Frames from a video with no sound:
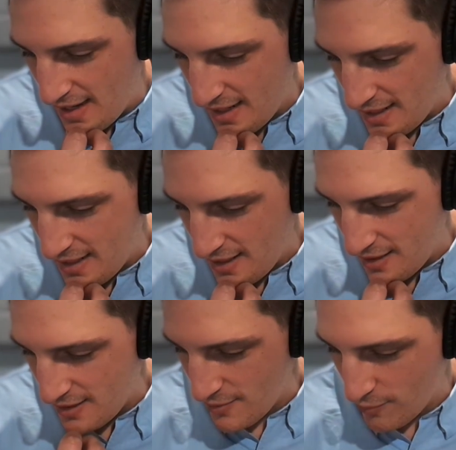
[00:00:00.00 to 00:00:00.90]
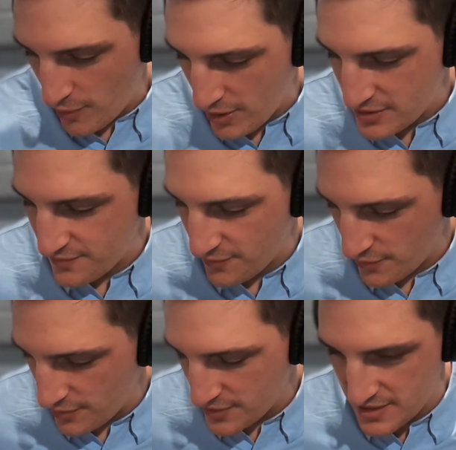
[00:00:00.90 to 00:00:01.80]
He works
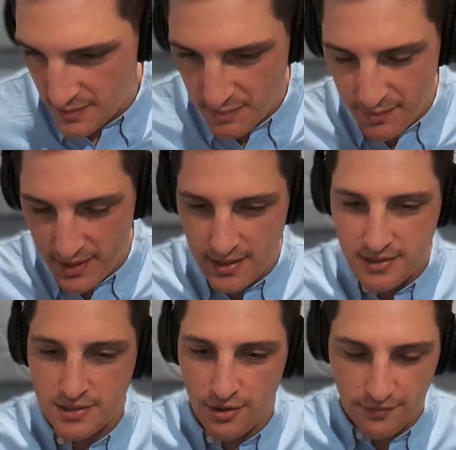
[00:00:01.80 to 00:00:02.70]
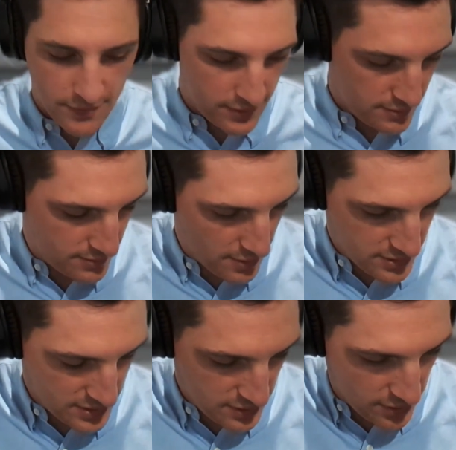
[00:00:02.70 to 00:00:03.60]
for CPB. So, for
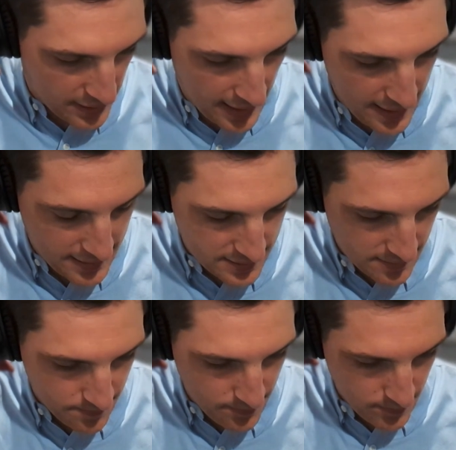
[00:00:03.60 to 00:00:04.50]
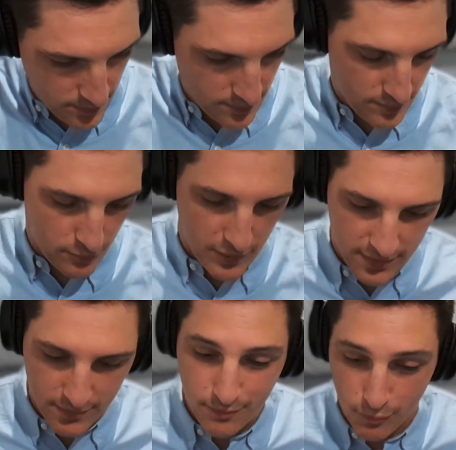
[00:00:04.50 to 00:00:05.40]
those in the UK, it's
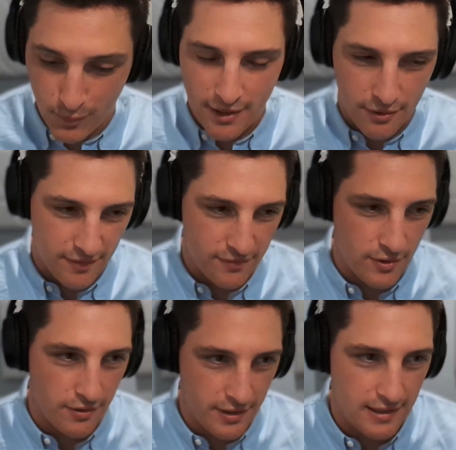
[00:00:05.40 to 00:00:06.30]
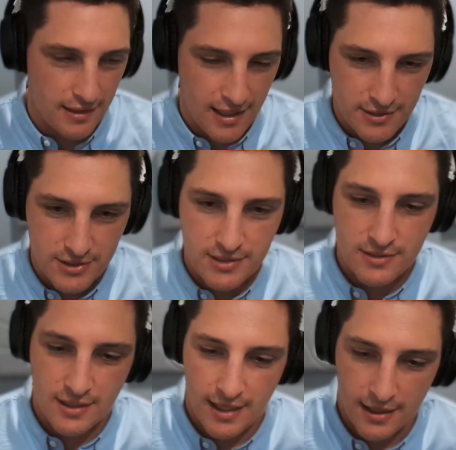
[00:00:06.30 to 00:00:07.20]
one of, if not the
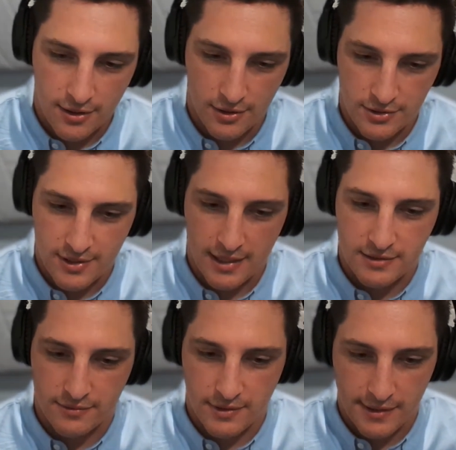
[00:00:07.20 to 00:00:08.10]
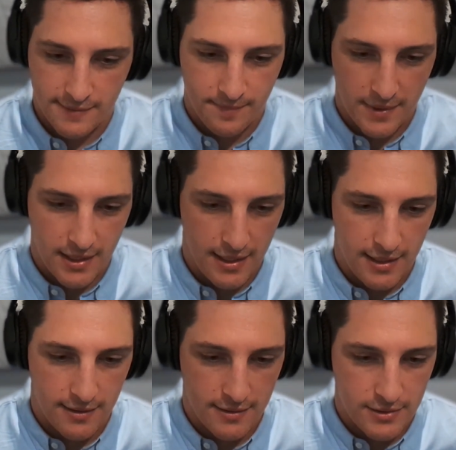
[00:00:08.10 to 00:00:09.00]
largest contractor in